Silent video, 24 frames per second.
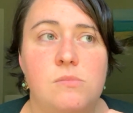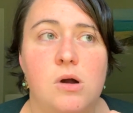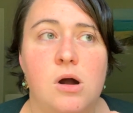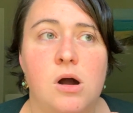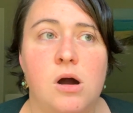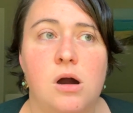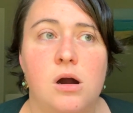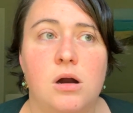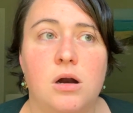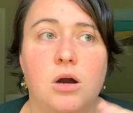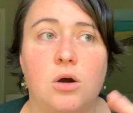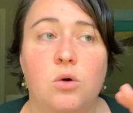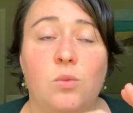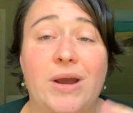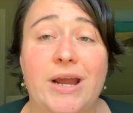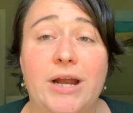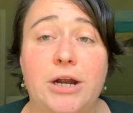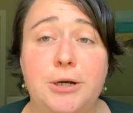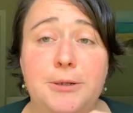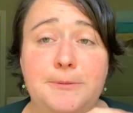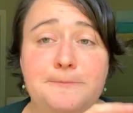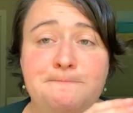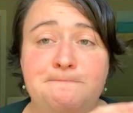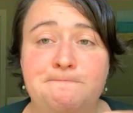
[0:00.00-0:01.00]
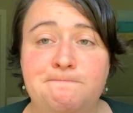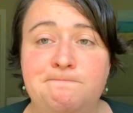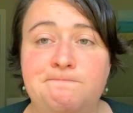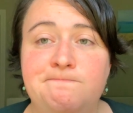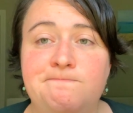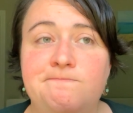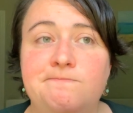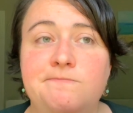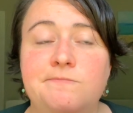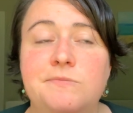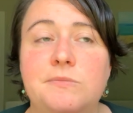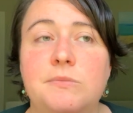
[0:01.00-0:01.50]
are aware
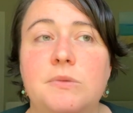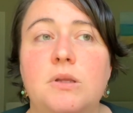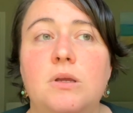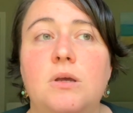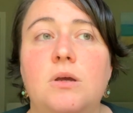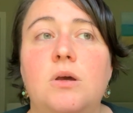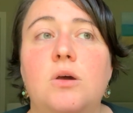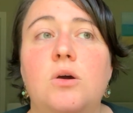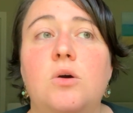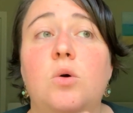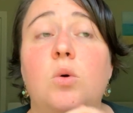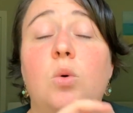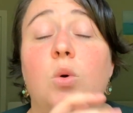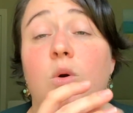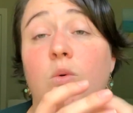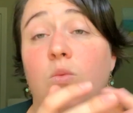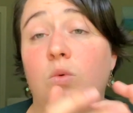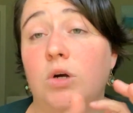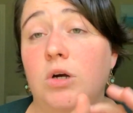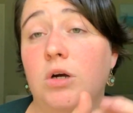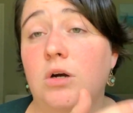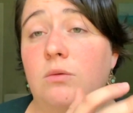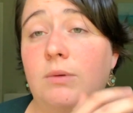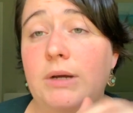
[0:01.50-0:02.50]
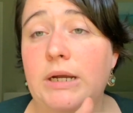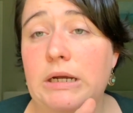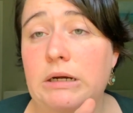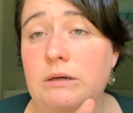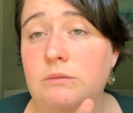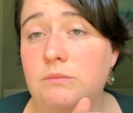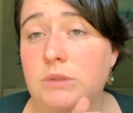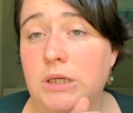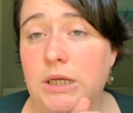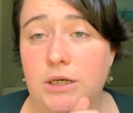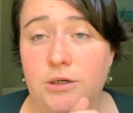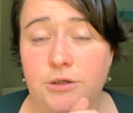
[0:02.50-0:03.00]
or were
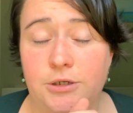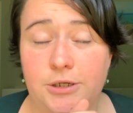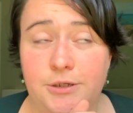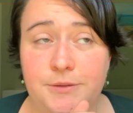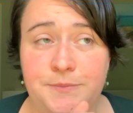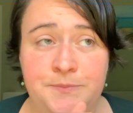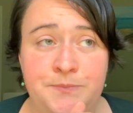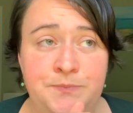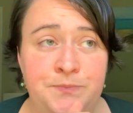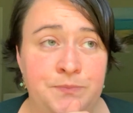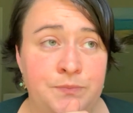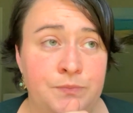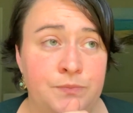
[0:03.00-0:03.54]
aware. I don't know.